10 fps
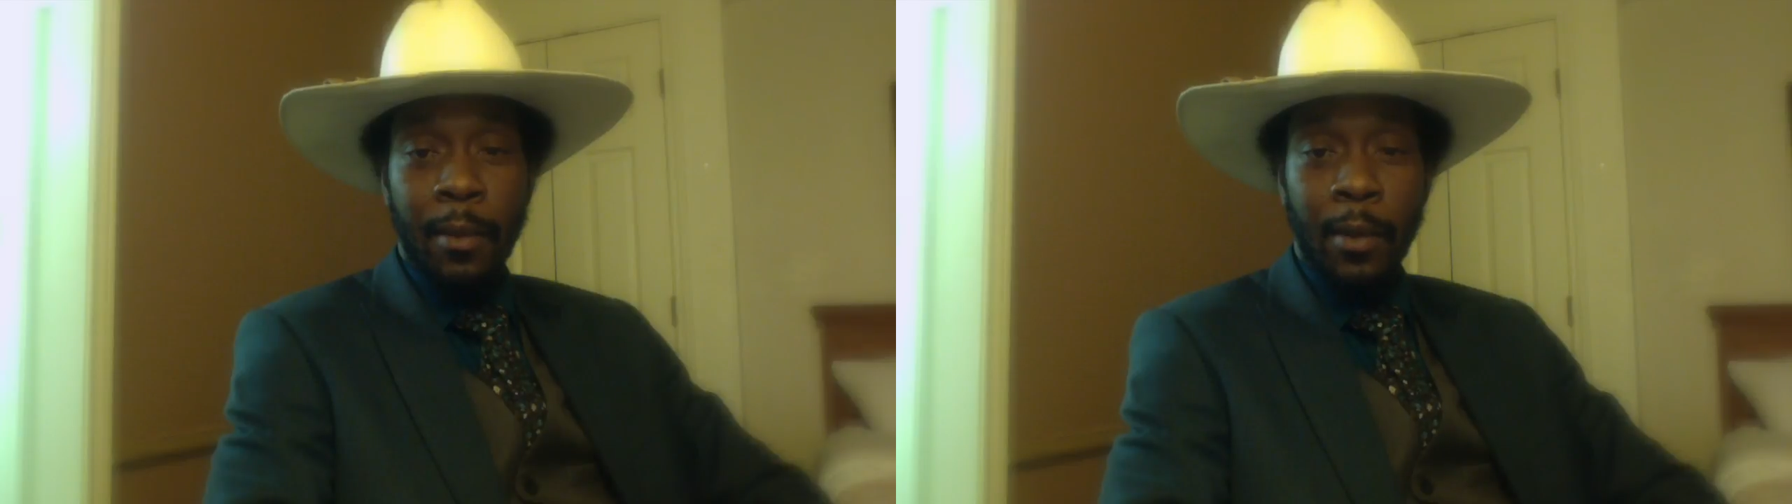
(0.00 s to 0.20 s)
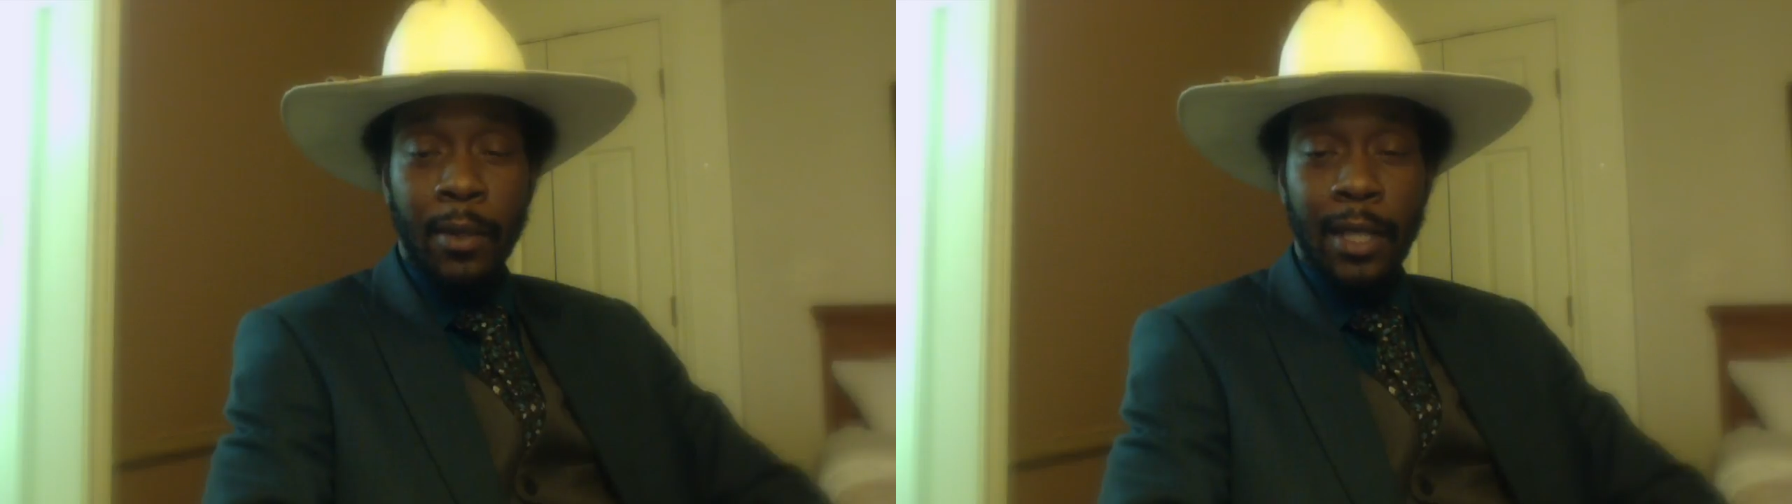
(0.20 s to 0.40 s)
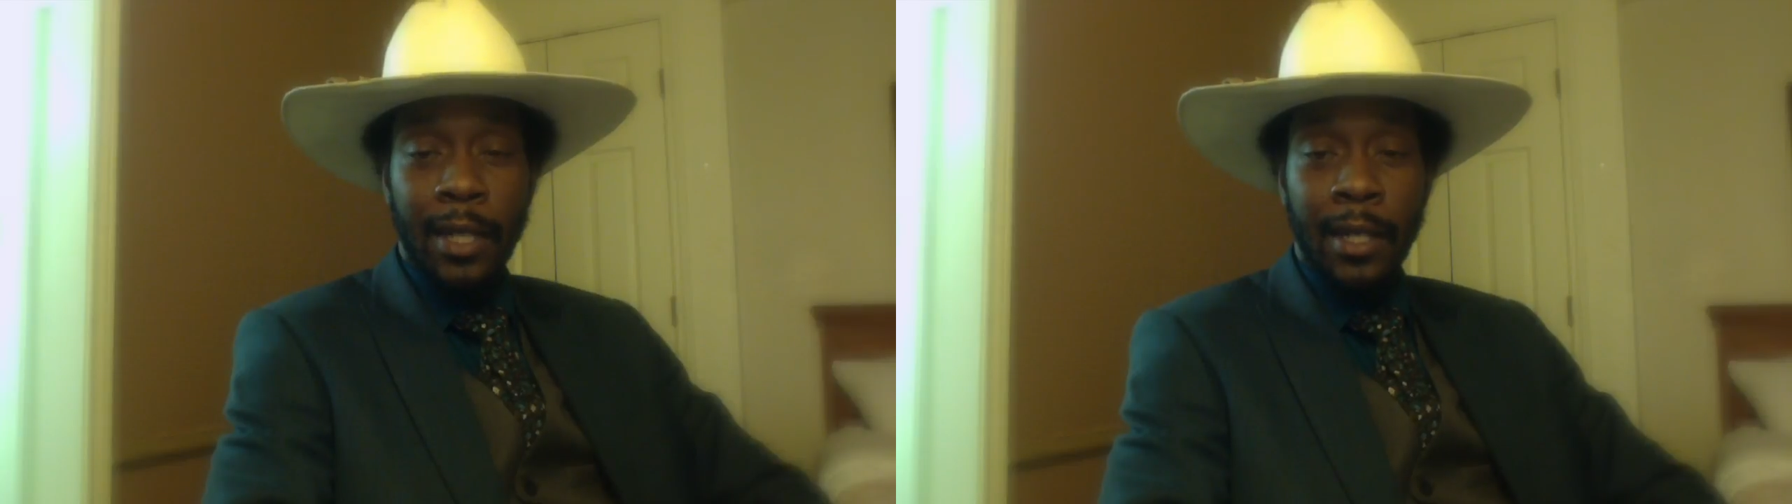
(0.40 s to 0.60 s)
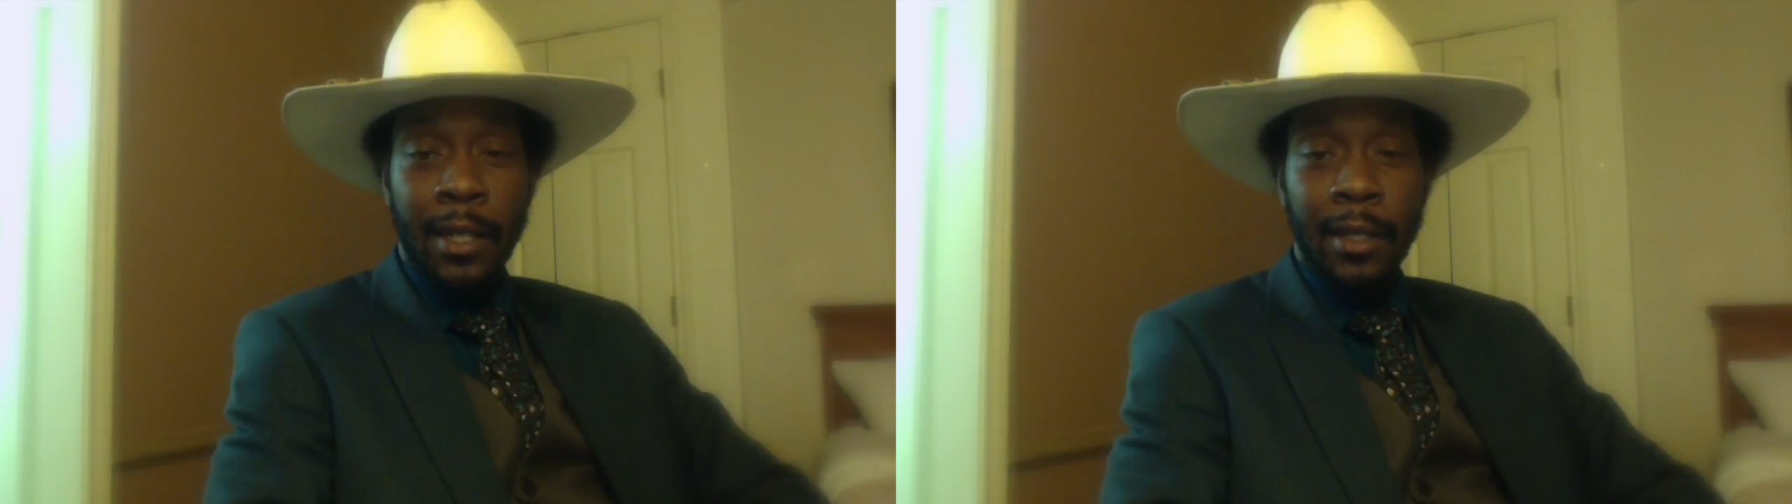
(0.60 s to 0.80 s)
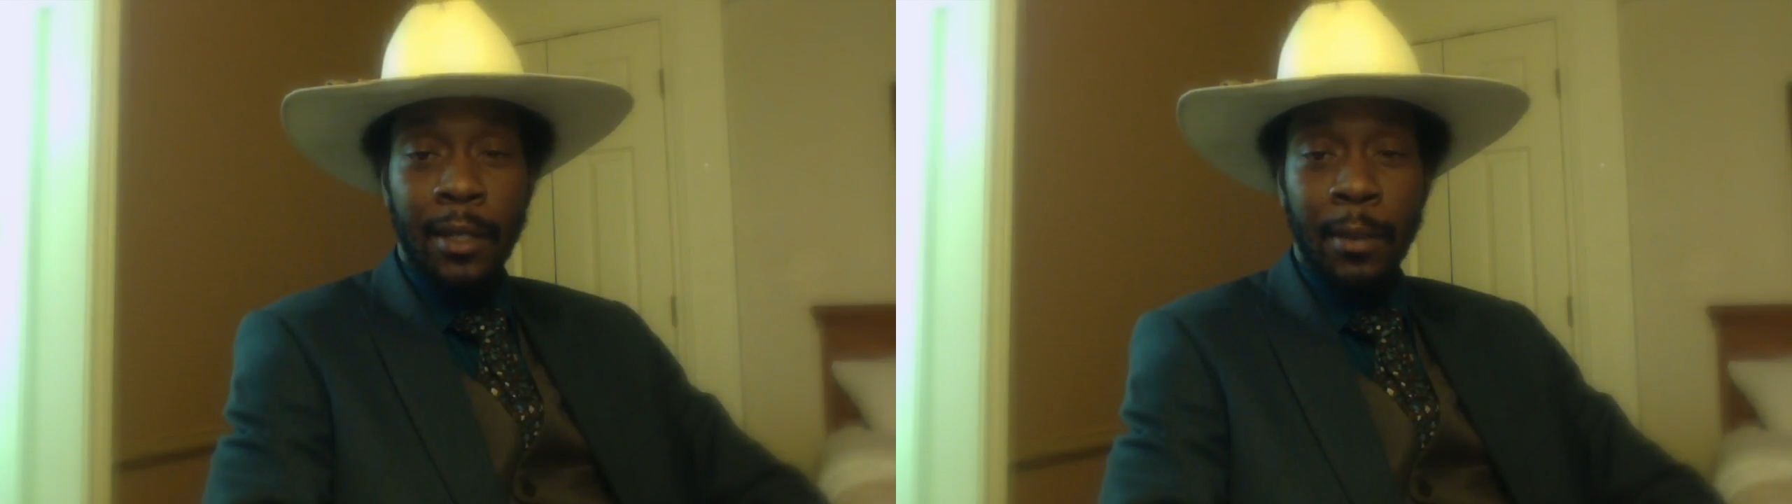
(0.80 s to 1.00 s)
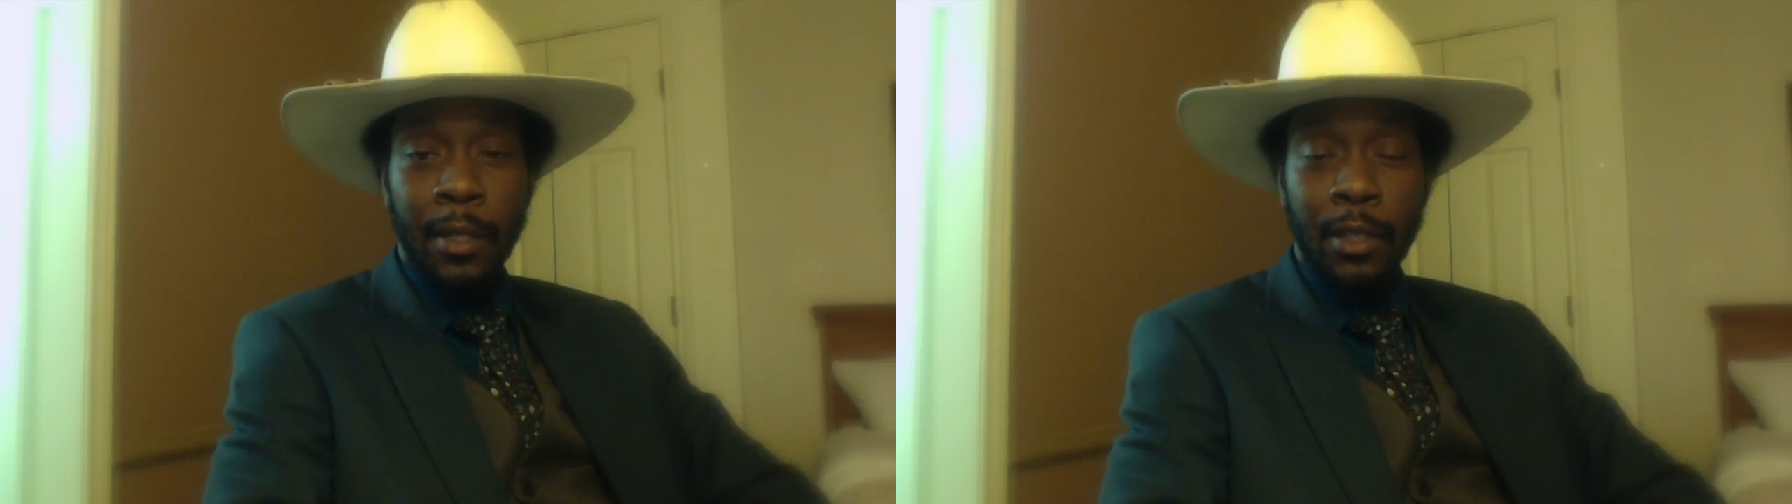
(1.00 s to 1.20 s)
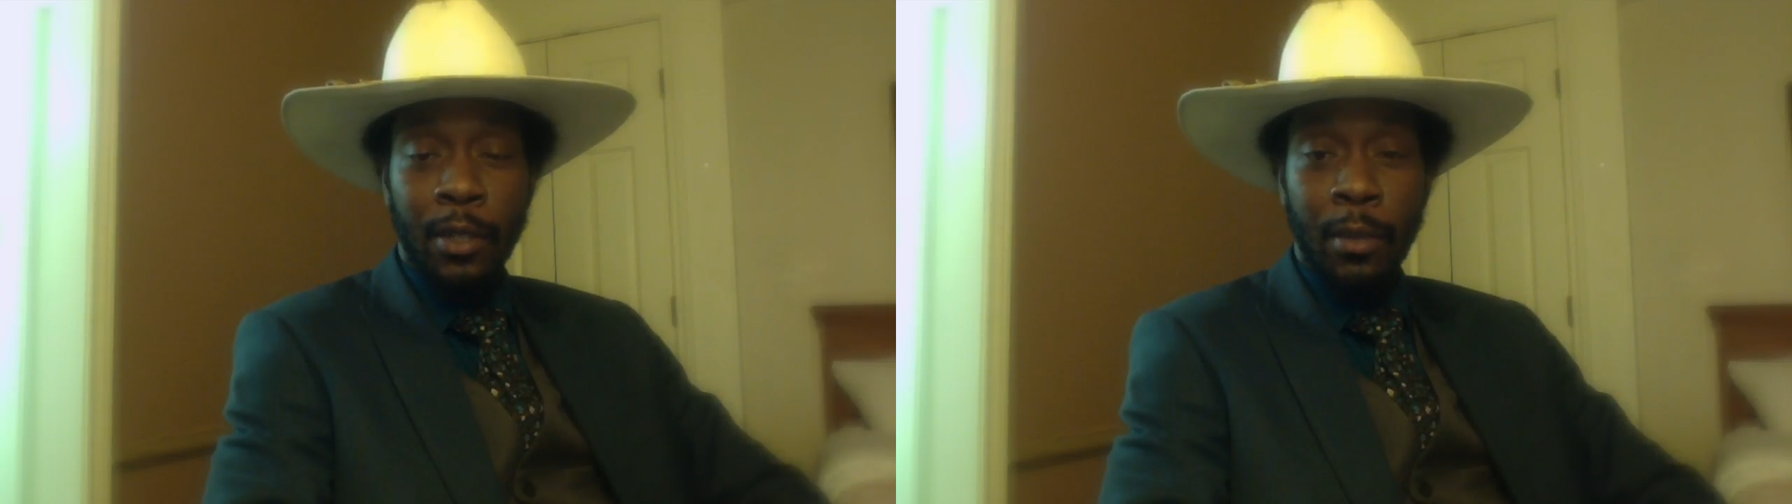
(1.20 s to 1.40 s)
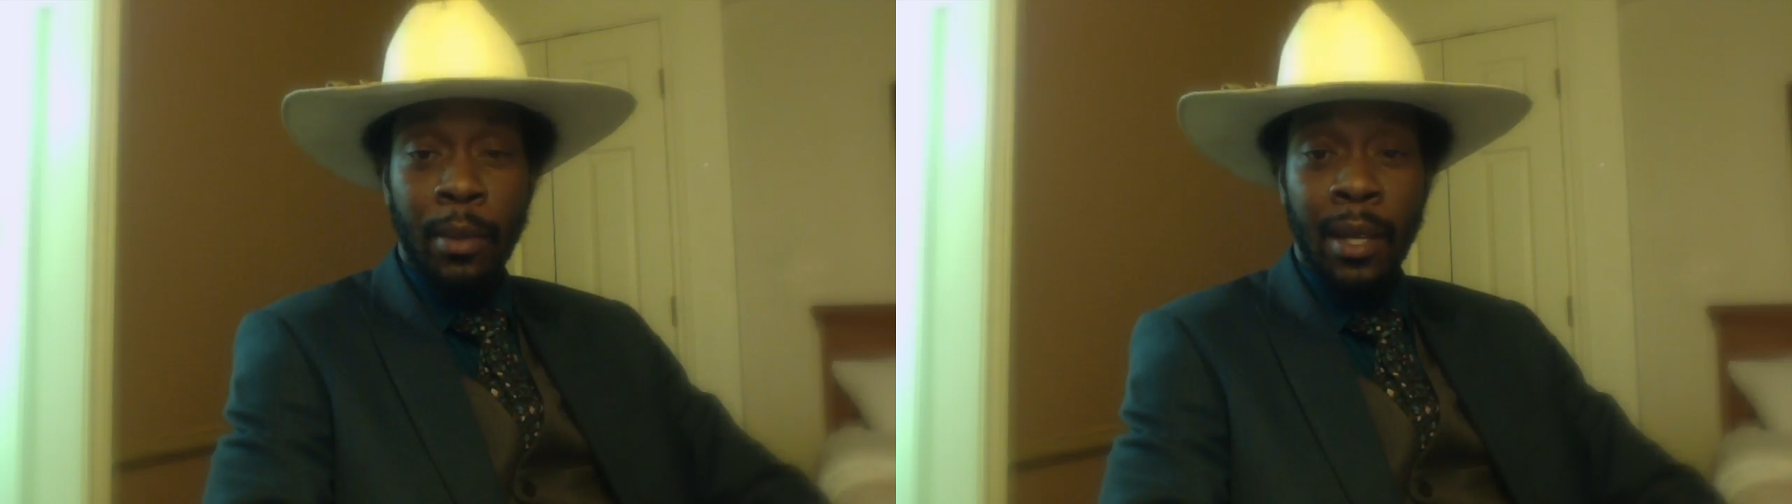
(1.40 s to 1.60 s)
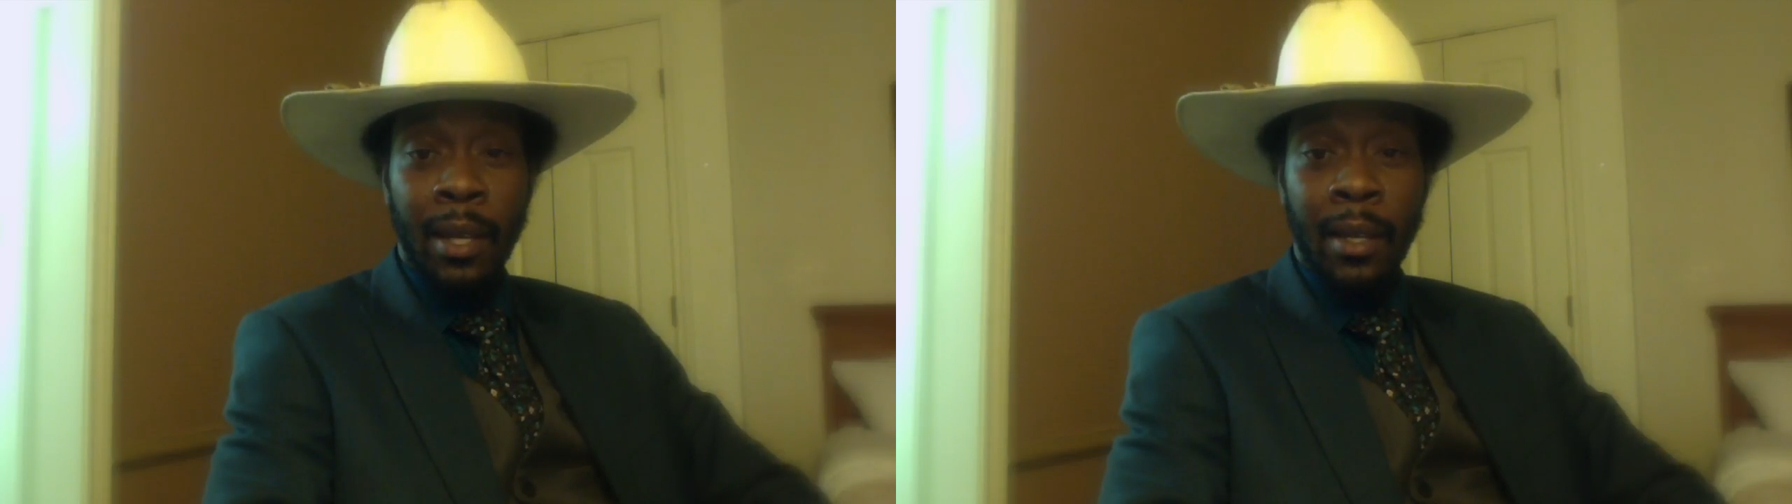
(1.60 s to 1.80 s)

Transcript: multi-dimensional being